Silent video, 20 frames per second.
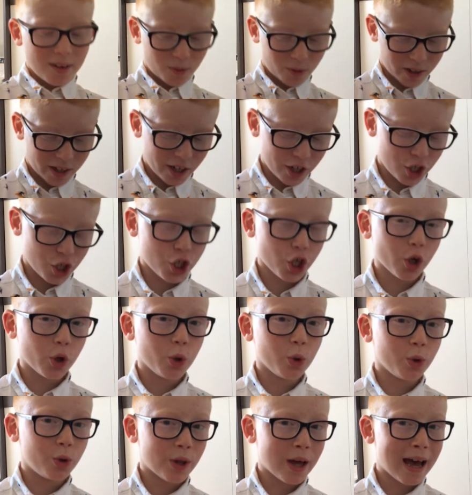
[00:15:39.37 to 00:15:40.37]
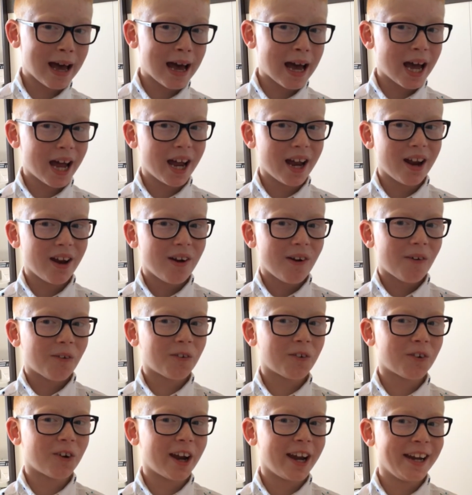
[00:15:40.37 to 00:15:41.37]
We're gonna show you that
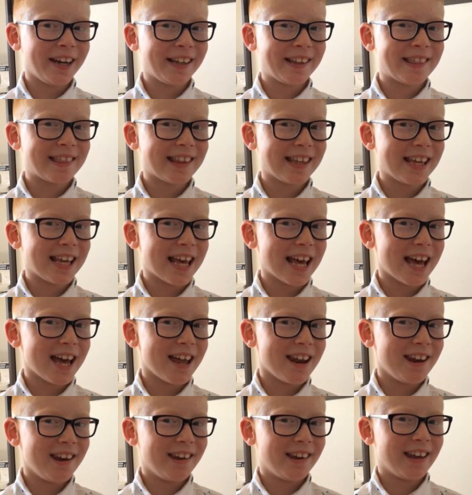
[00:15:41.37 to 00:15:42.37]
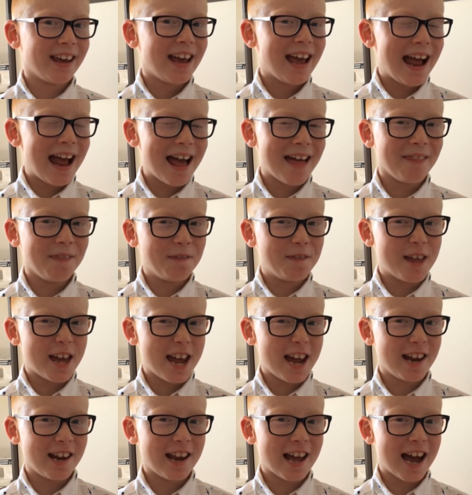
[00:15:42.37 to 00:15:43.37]
right at the end, and
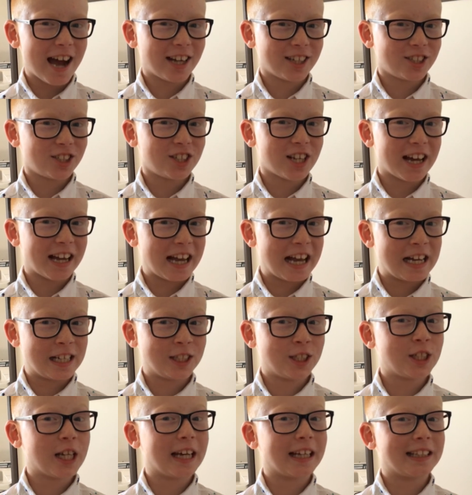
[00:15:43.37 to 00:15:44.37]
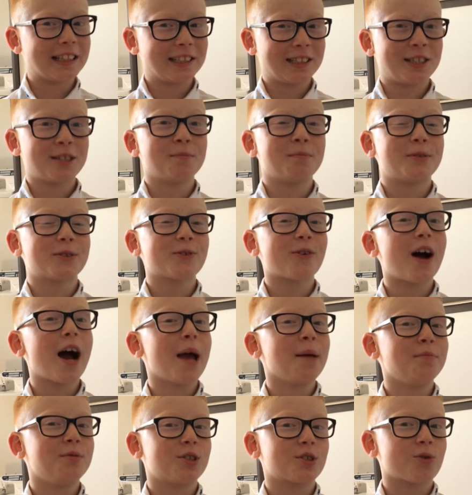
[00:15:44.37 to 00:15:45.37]
then hashtag the
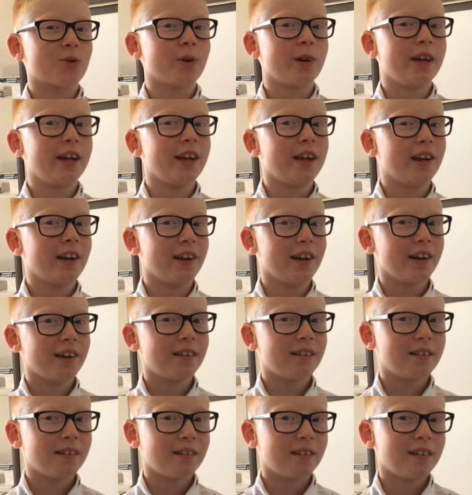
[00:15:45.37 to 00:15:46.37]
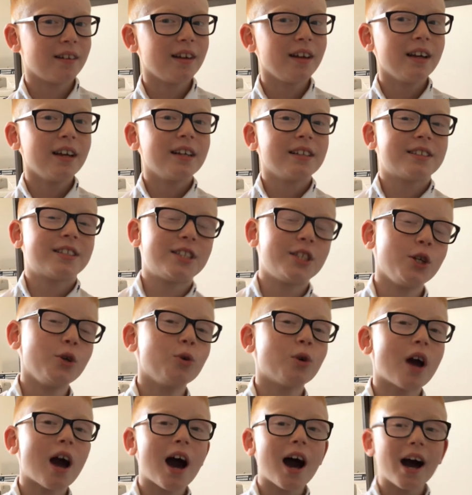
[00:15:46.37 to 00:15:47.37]
subscribe screen. See
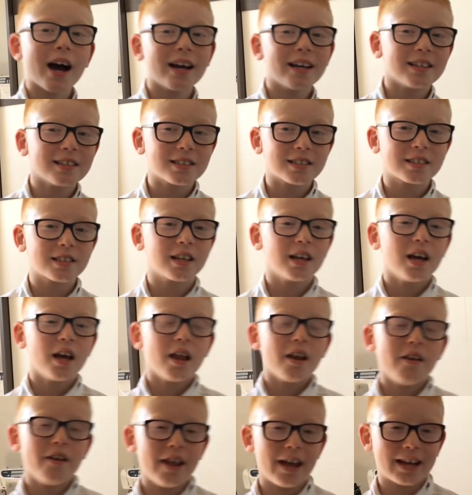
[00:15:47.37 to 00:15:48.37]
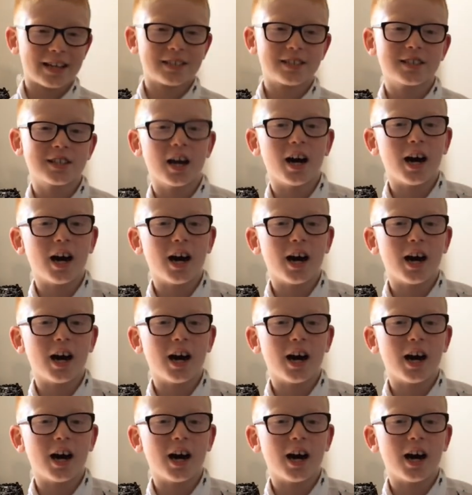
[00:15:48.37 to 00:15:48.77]
you guys next